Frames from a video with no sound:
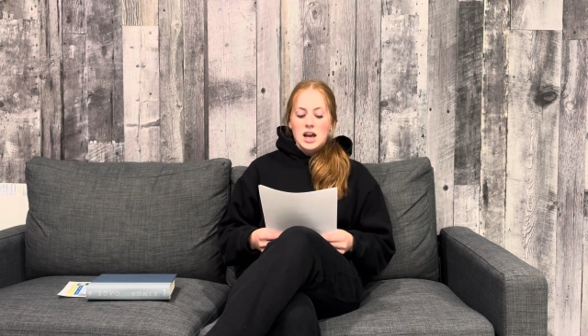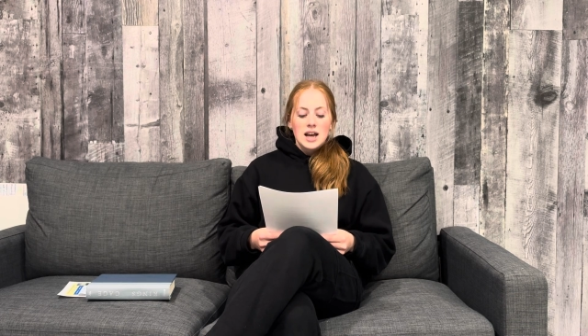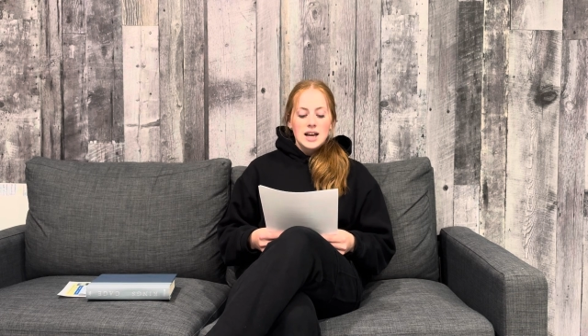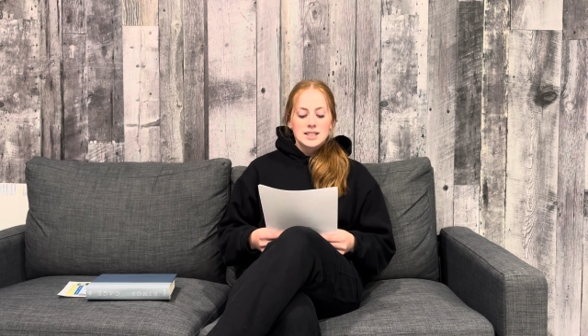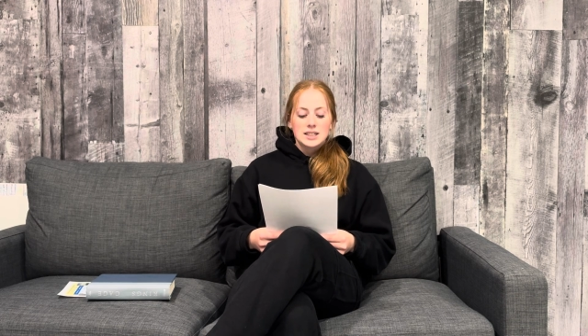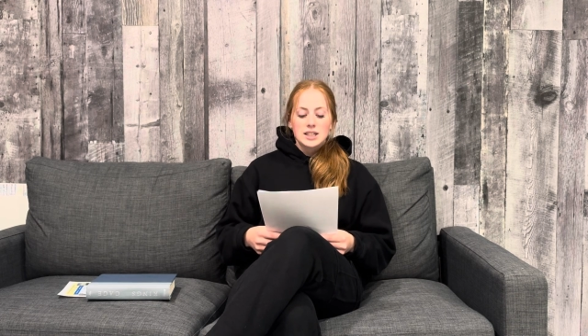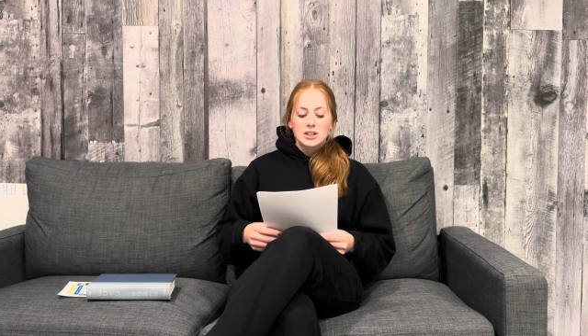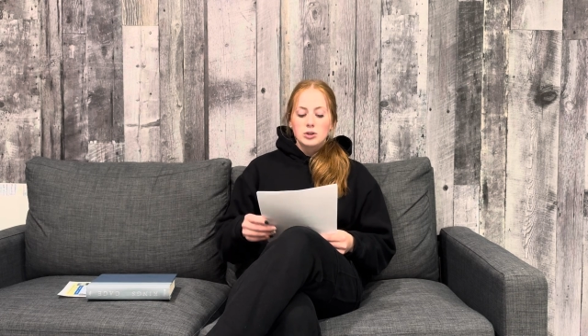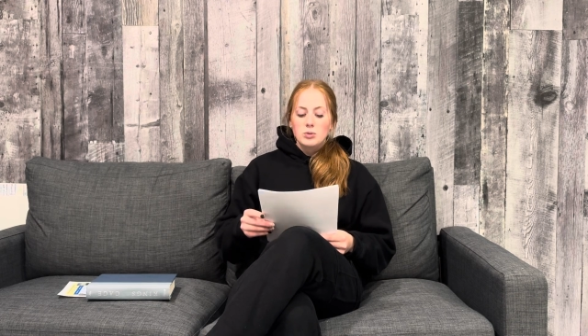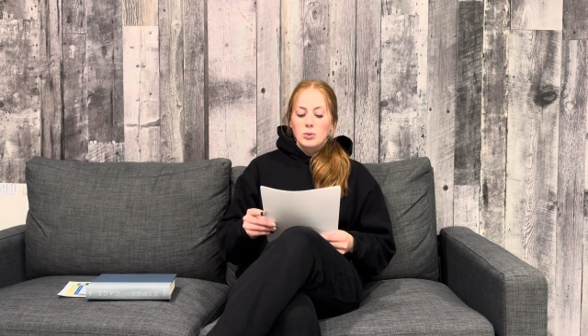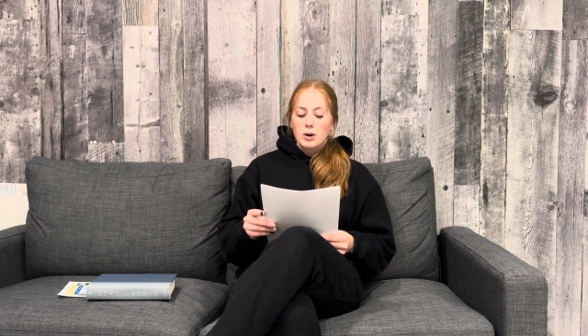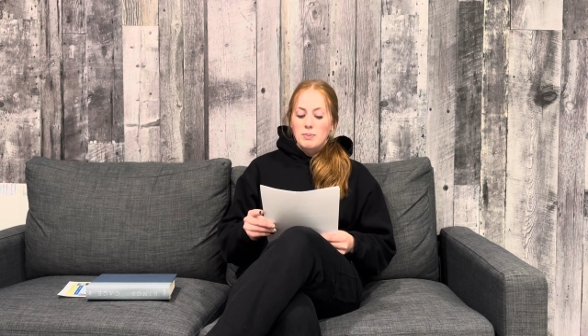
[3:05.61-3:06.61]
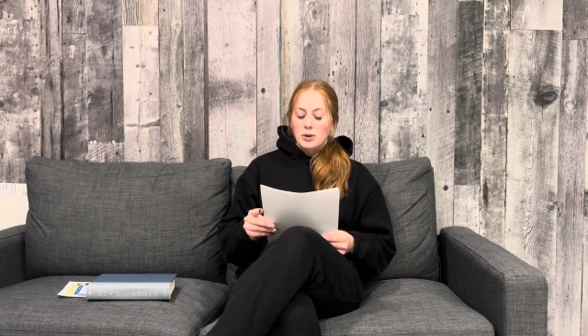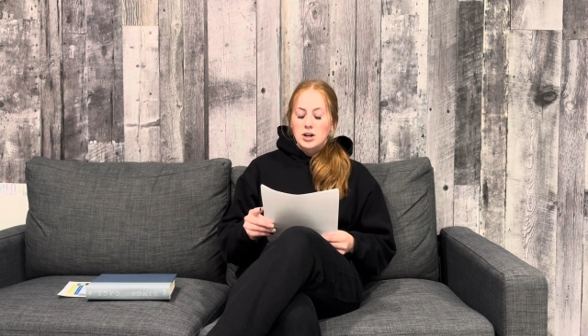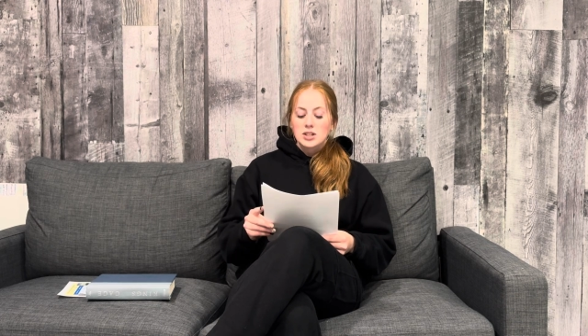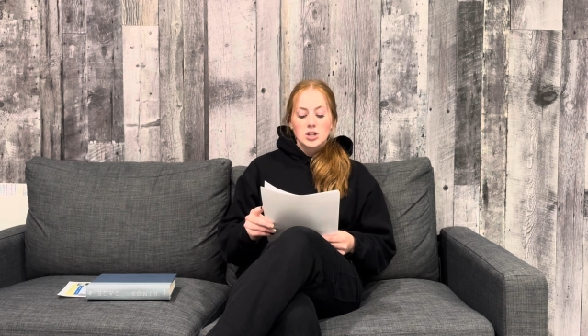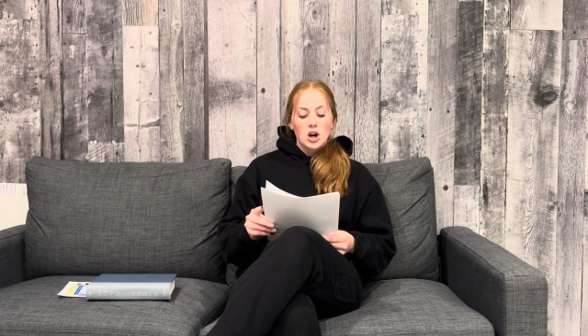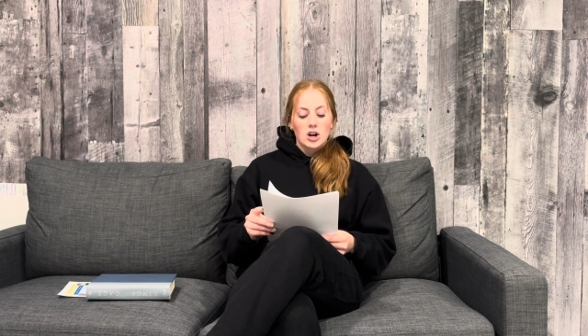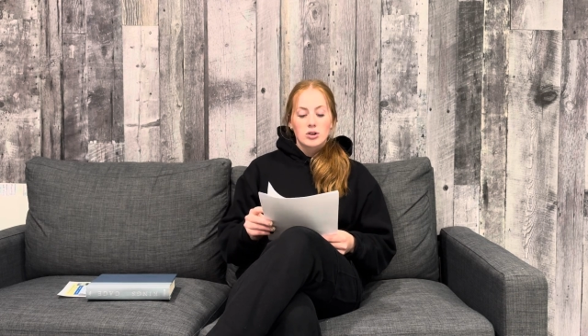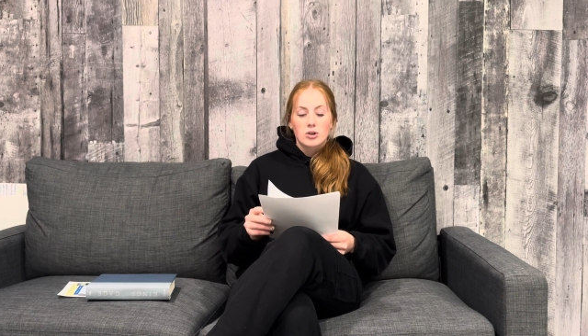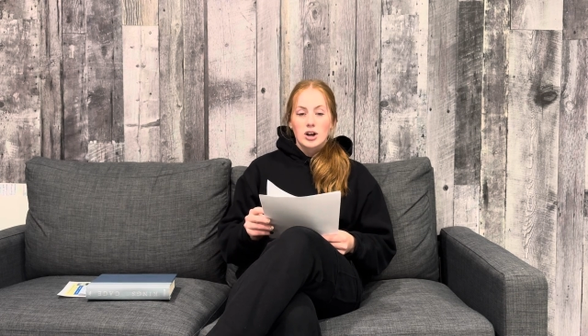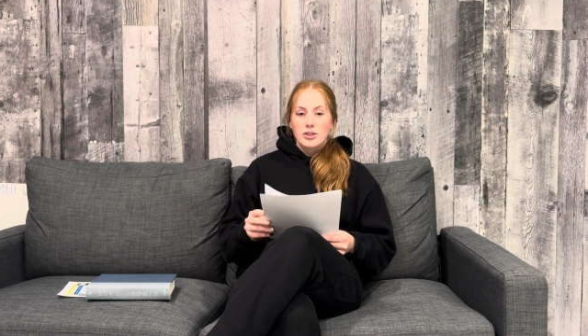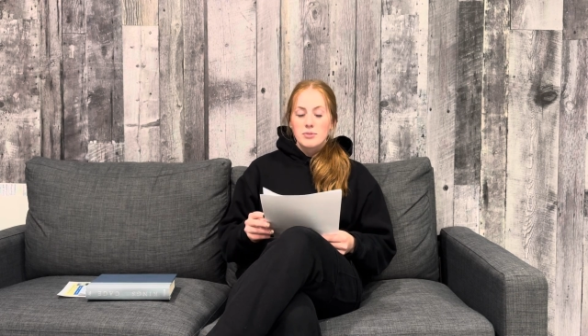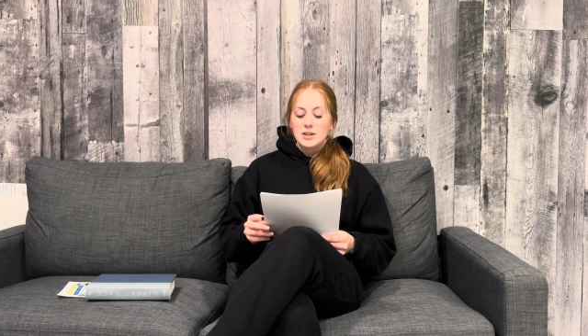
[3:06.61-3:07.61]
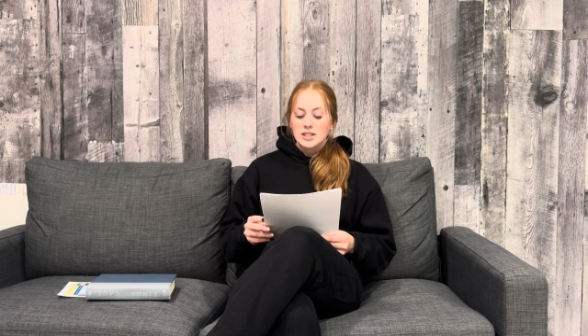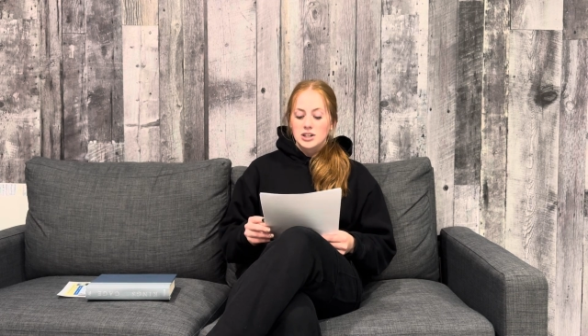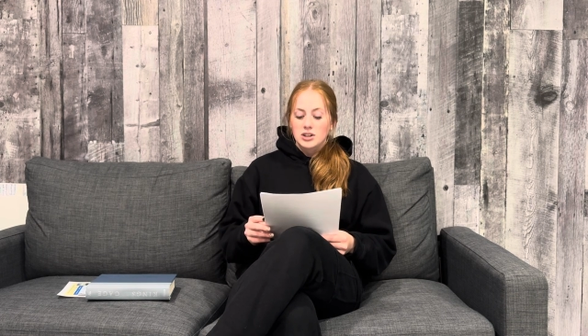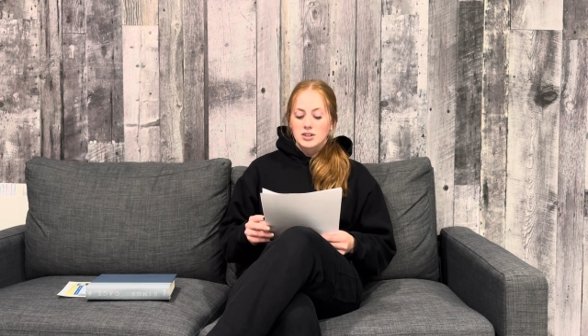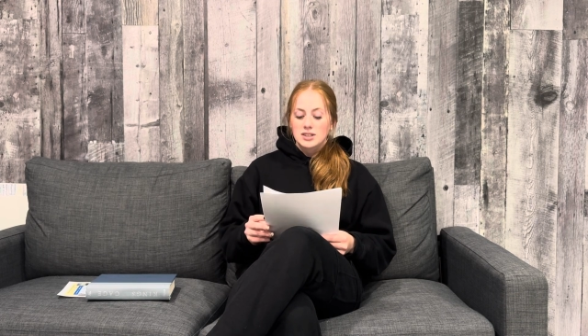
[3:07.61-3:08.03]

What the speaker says: it's illegal to import books, art, or other materials